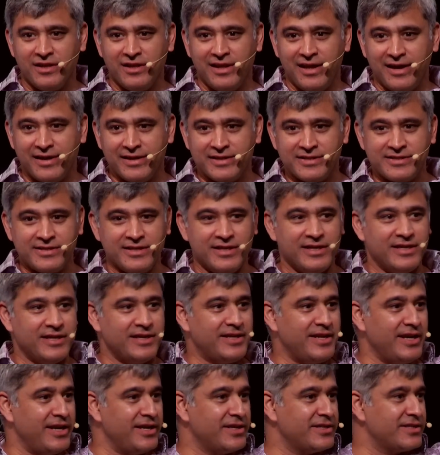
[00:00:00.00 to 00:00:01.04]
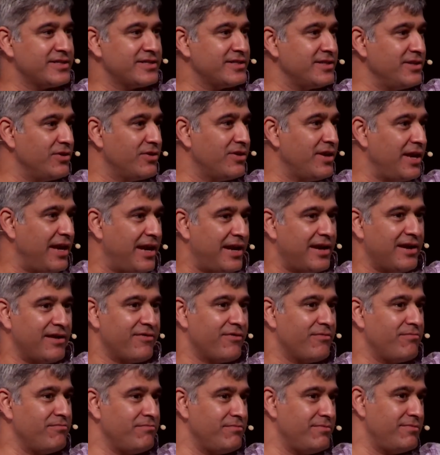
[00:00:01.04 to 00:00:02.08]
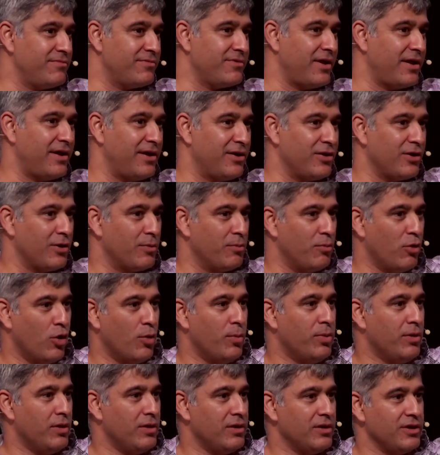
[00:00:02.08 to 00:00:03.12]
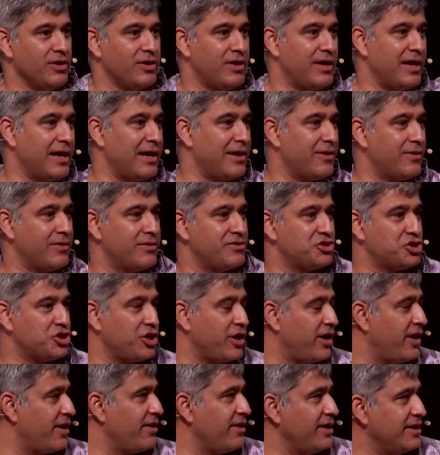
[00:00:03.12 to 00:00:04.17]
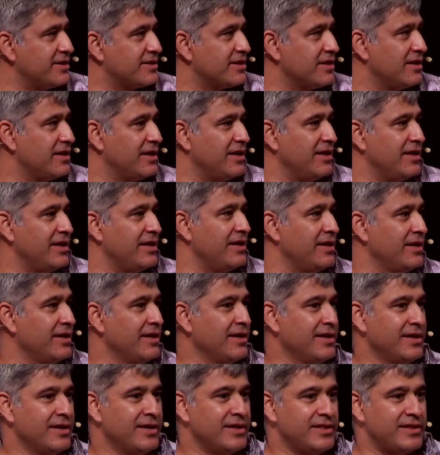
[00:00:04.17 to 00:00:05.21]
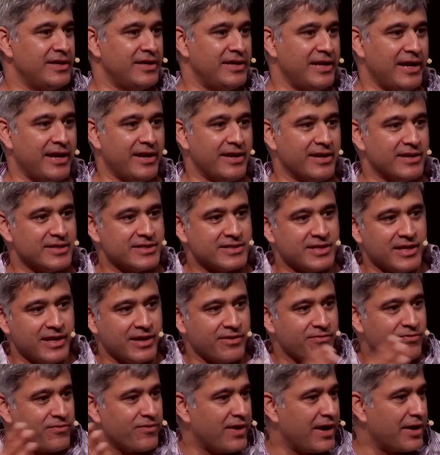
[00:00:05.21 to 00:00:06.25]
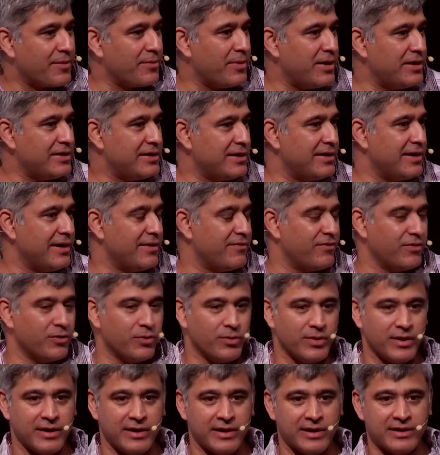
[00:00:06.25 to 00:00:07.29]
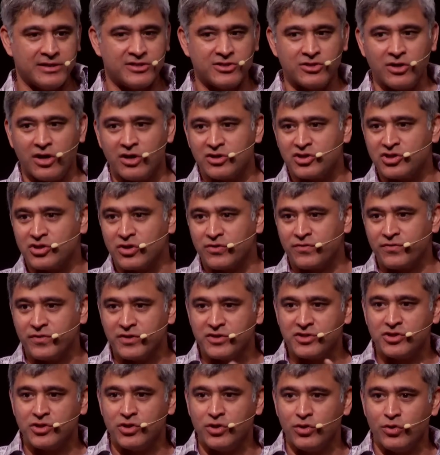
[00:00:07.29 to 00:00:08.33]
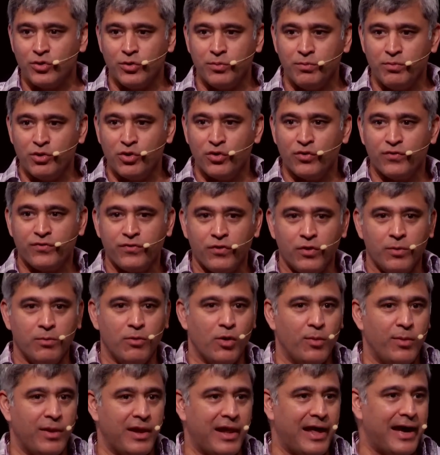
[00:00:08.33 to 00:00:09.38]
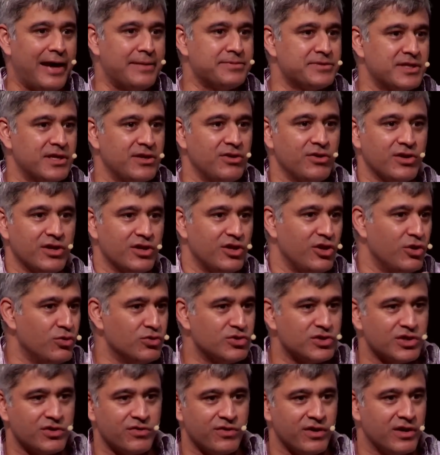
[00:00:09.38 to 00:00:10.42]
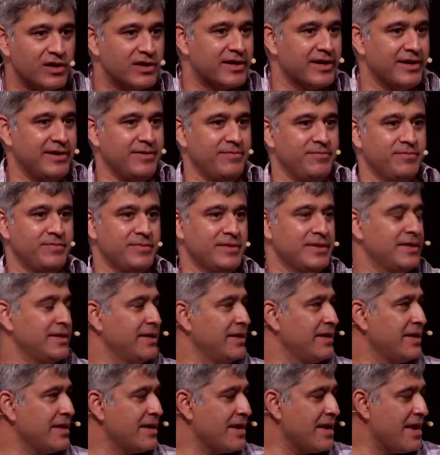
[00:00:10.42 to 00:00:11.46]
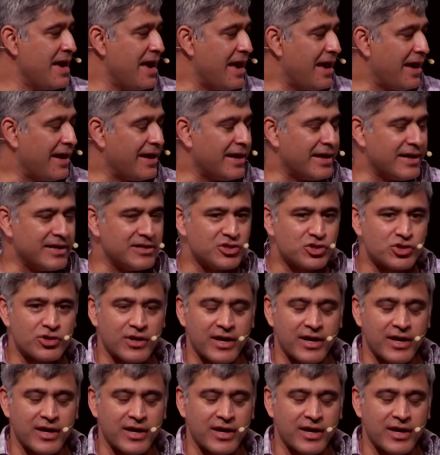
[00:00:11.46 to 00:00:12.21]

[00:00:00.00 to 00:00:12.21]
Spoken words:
legacy you can't run it on mobile, you can't share easily. The data is fragmented everywhere. It's not surfaced to you in beautiful mobile apps that you can use in real time. And